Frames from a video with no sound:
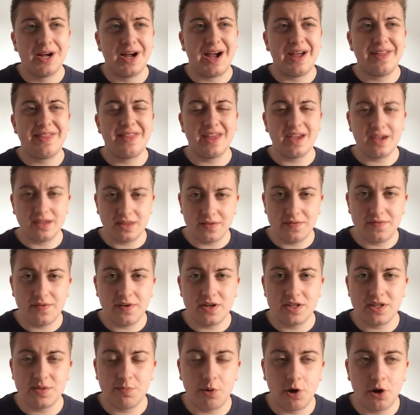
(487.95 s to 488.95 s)
I think the
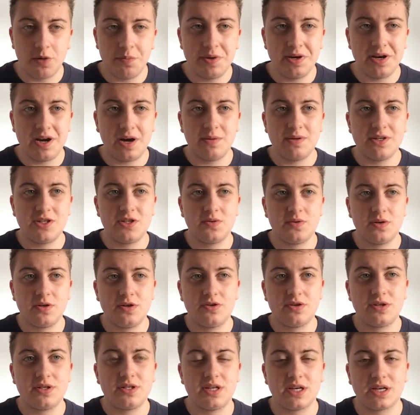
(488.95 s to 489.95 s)
first appointment now is
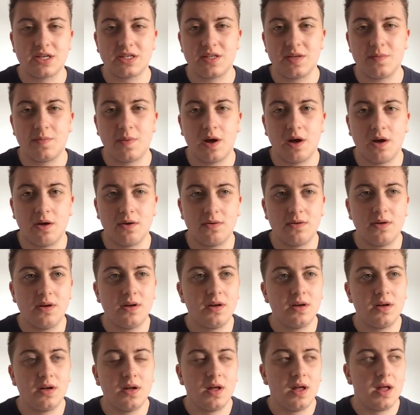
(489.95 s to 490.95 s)
£260,
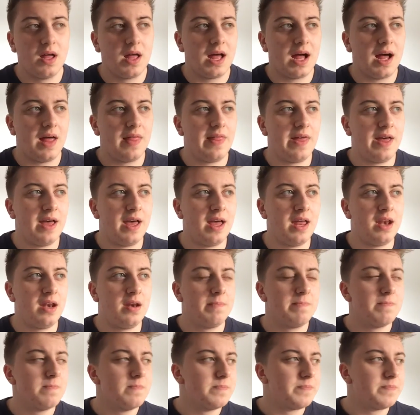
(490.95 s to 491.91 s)
and then